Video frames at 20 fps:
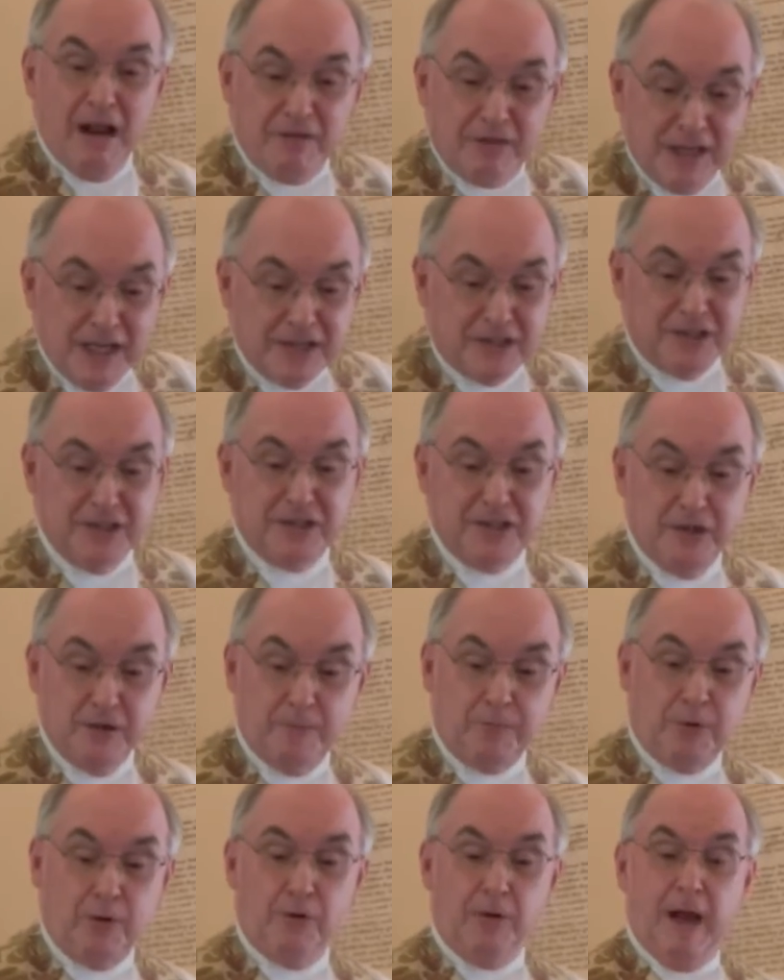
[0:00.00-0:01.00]
This is in the
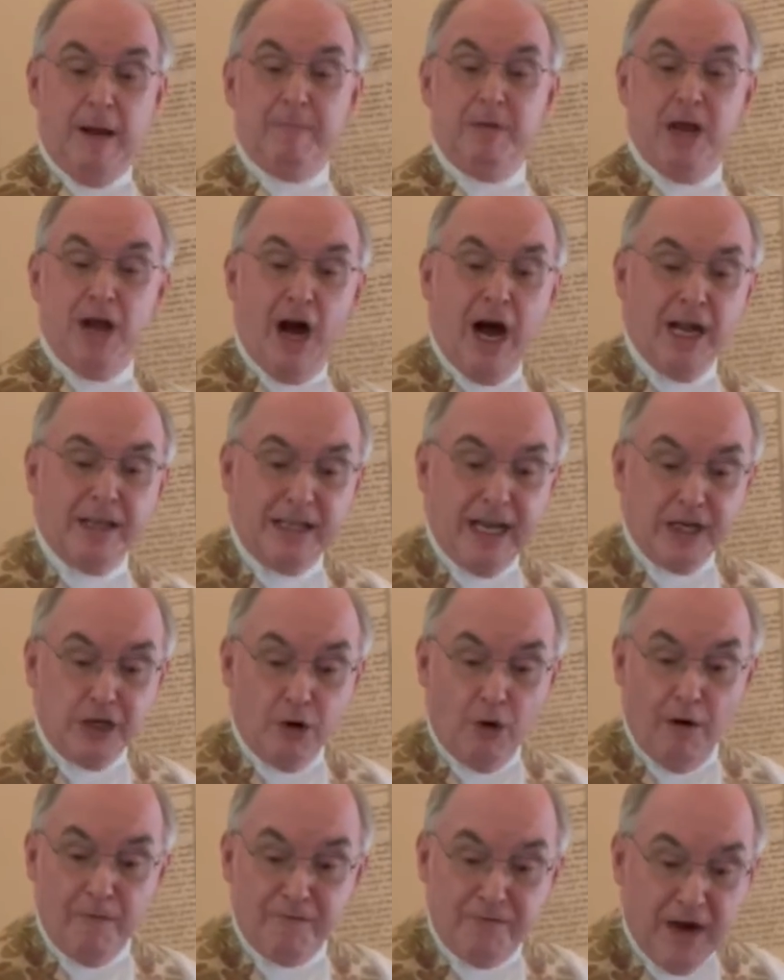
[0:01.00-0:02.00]
pearl, and beyond that,
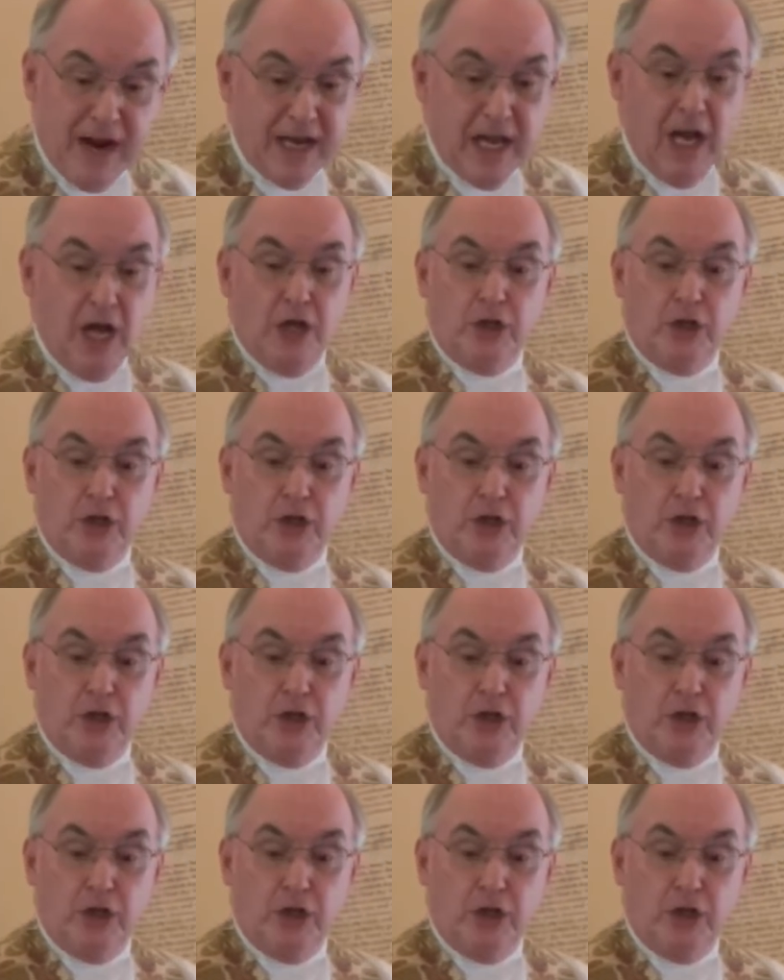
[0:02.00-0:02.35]
you are fight.